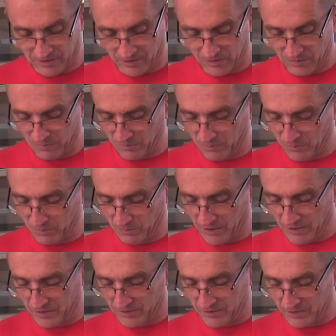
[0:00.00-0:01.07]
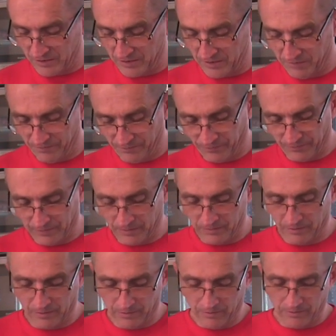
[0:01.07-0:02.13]
you work your way through each piece of
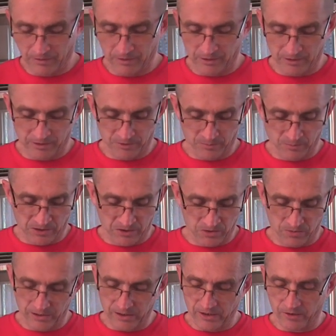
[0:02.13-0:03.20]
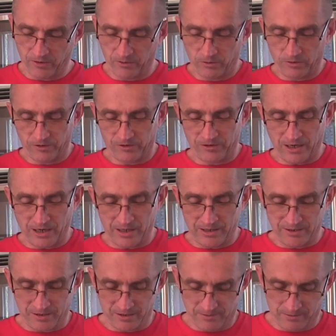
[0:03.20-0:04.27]
meat here, spraying the
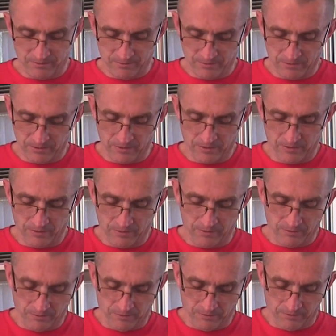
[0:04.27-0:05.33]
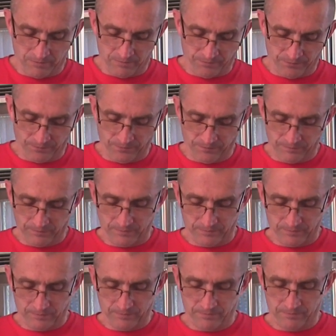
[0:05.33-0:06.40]
vinegar onto it, making sure that you get it
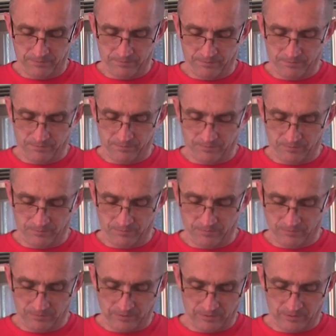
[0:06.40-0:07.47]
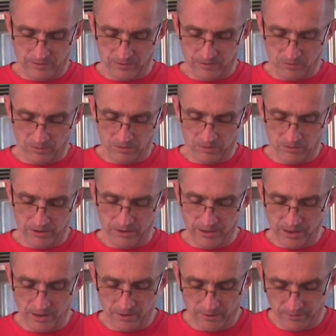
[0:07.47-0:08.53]
onto all the different surfaces,
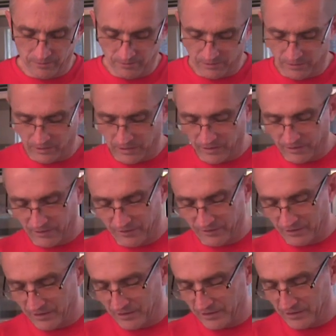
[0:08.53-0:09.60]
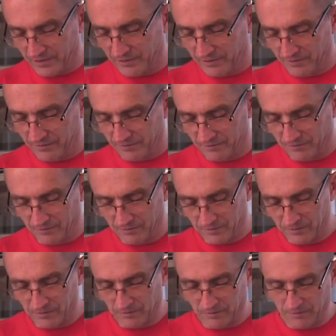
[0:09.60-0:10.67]
and then put that piece
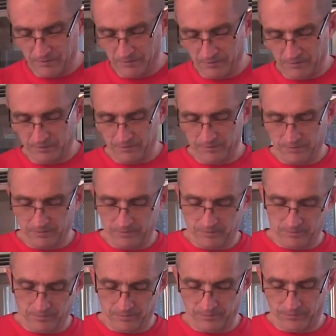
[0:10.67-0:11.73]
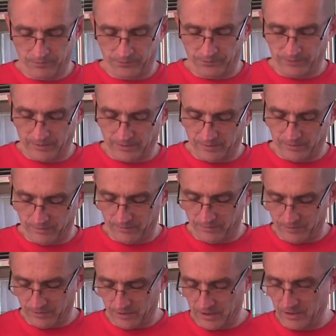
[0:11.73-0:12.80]
aside and grab the next one
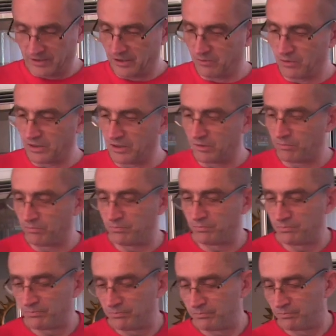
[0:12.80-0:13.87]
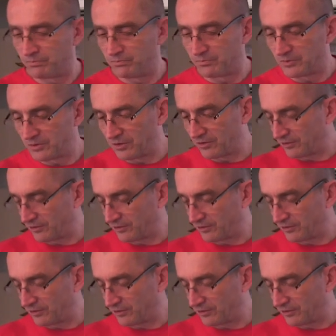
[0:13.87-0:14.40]
until you've worked through every piece